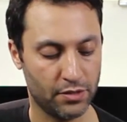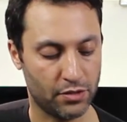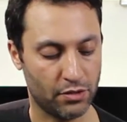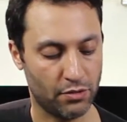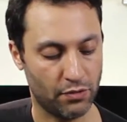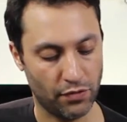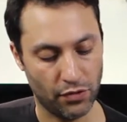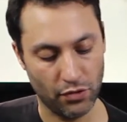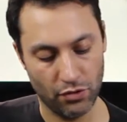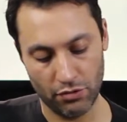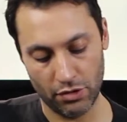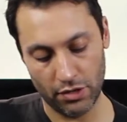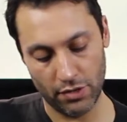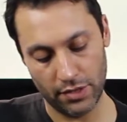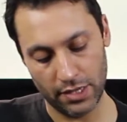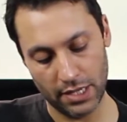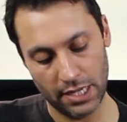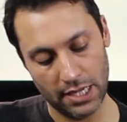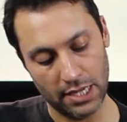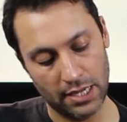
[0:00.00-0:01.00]
if you're
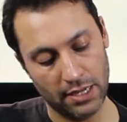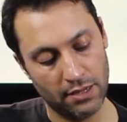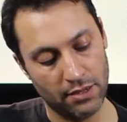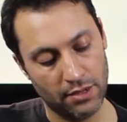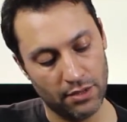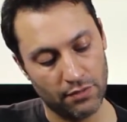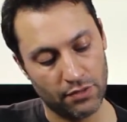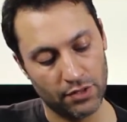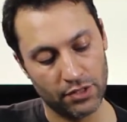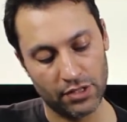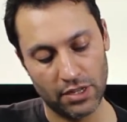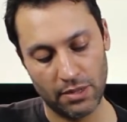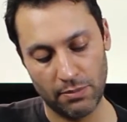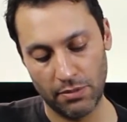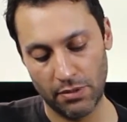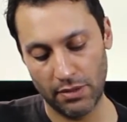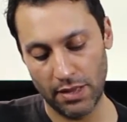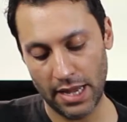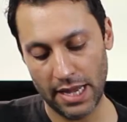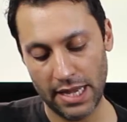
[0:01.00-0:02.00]
on the, for
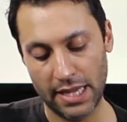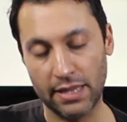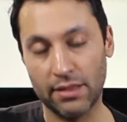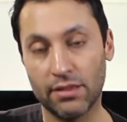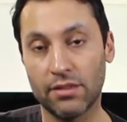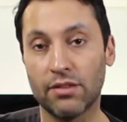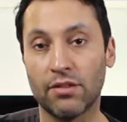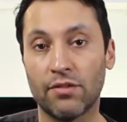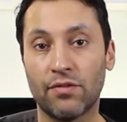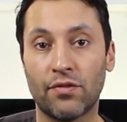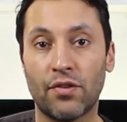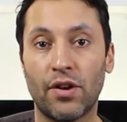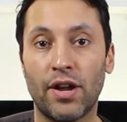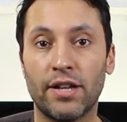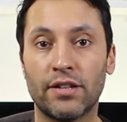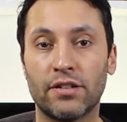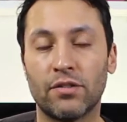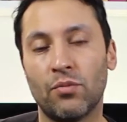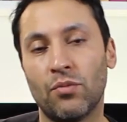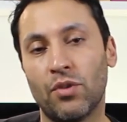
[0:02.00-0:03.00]
example, 8th
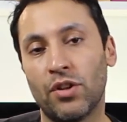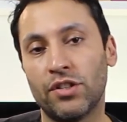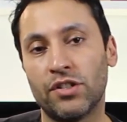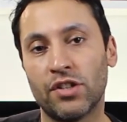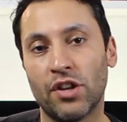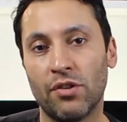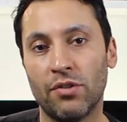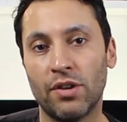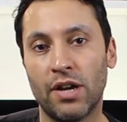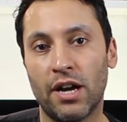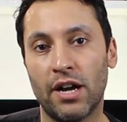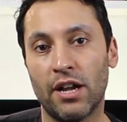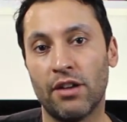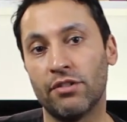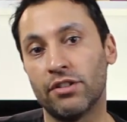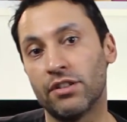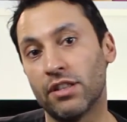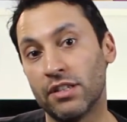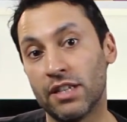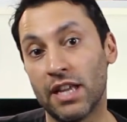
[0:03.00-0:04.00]
fret, 1 tone higher
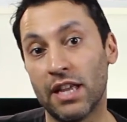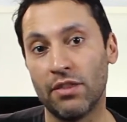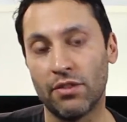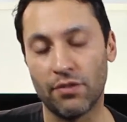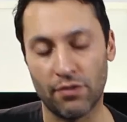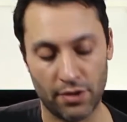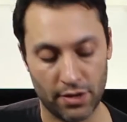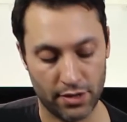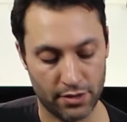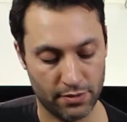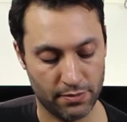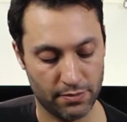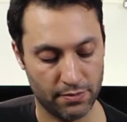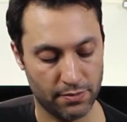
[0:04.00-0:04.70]
is the 10th fret.